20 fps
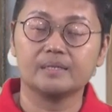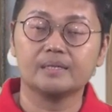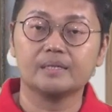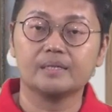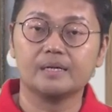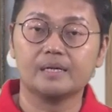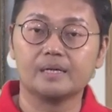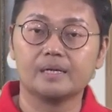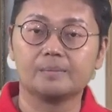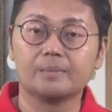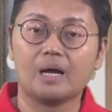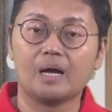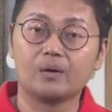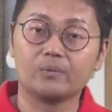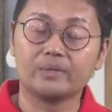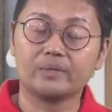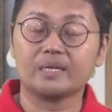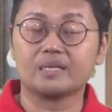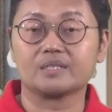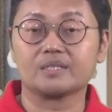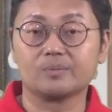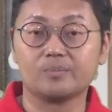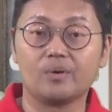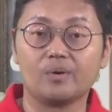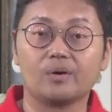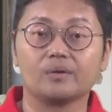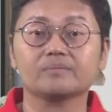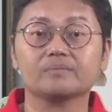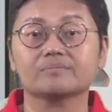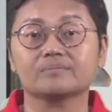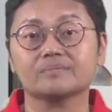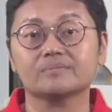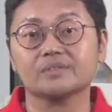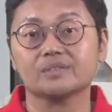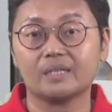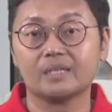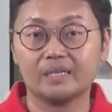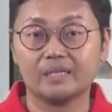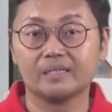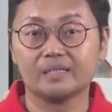how we can support,
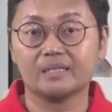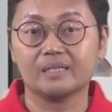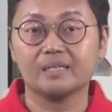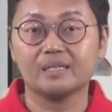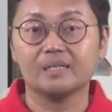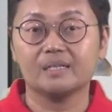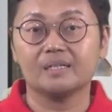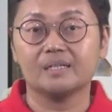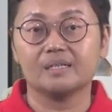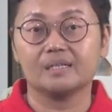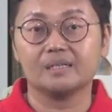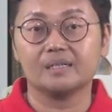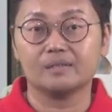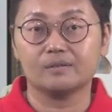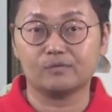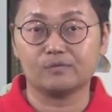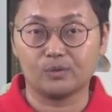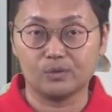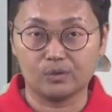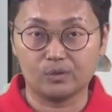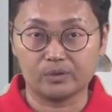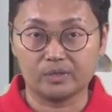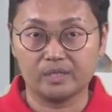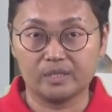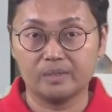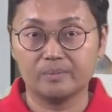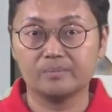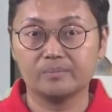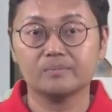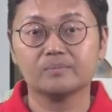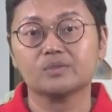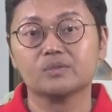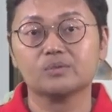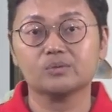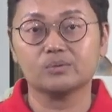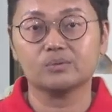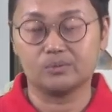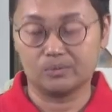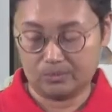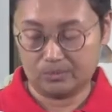okay, for your team
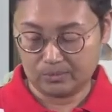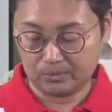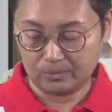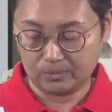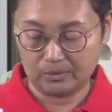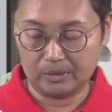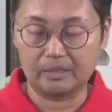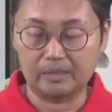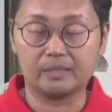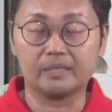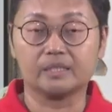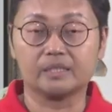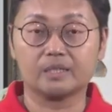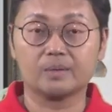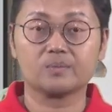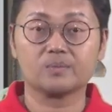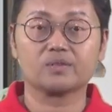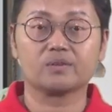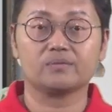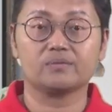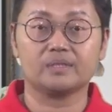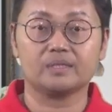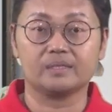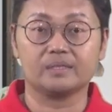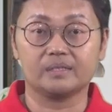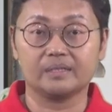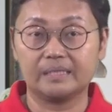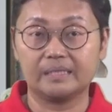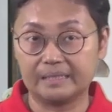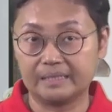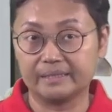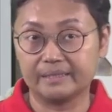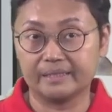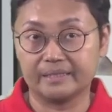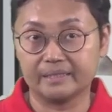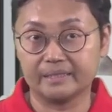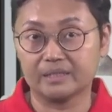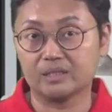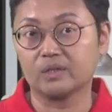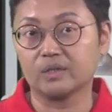to in terms of the
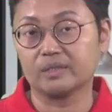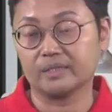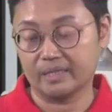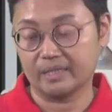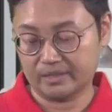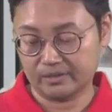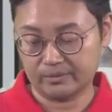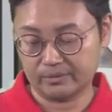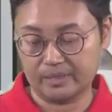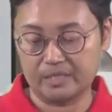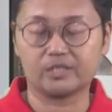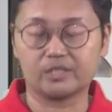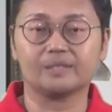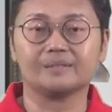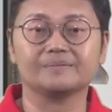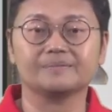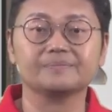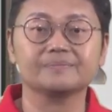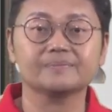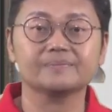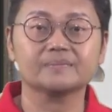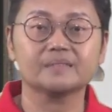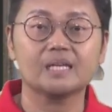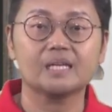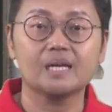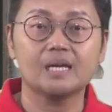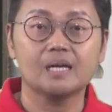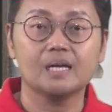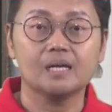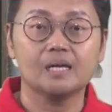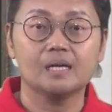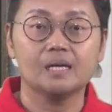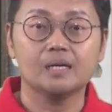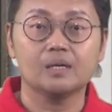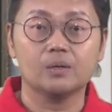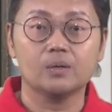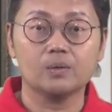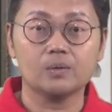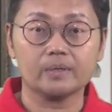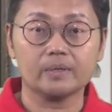e-learning content creation.
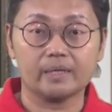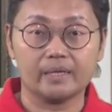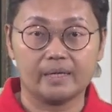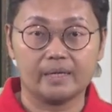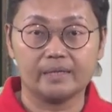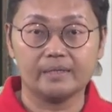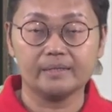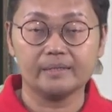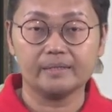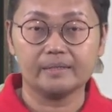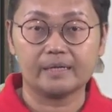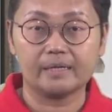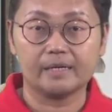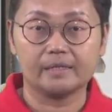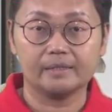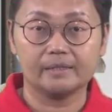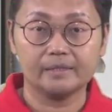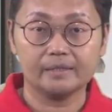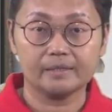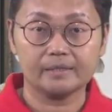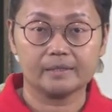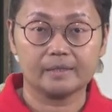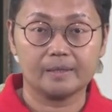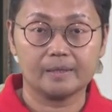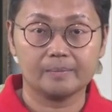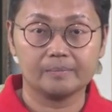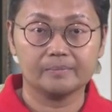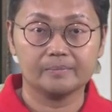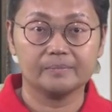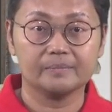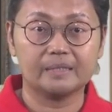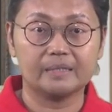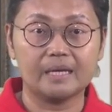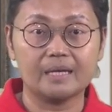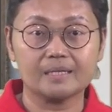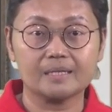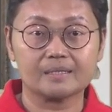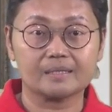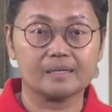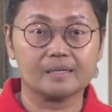Okay, I think
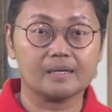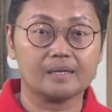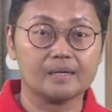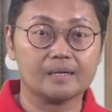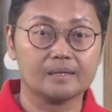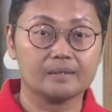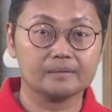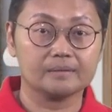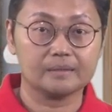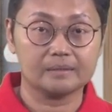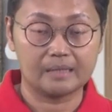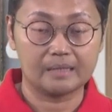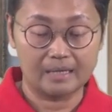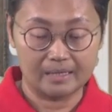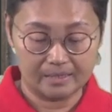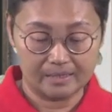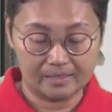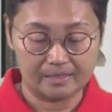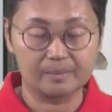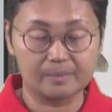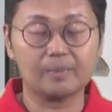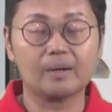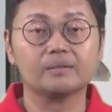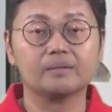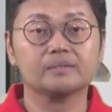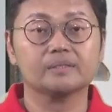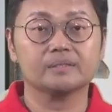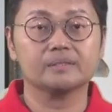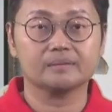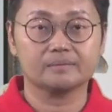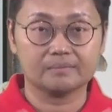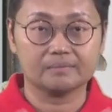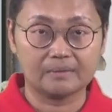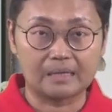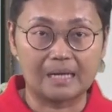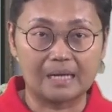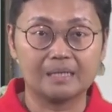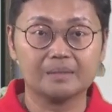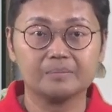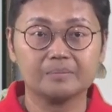that is about the
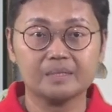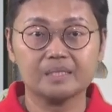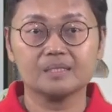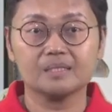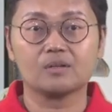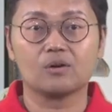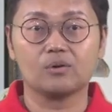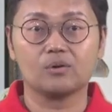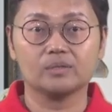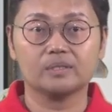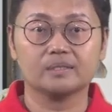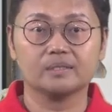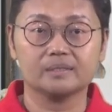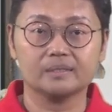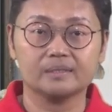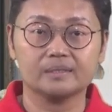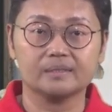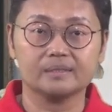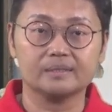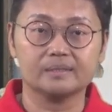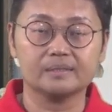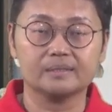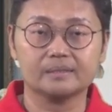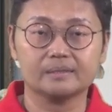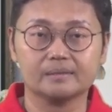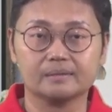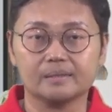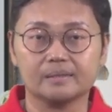element or the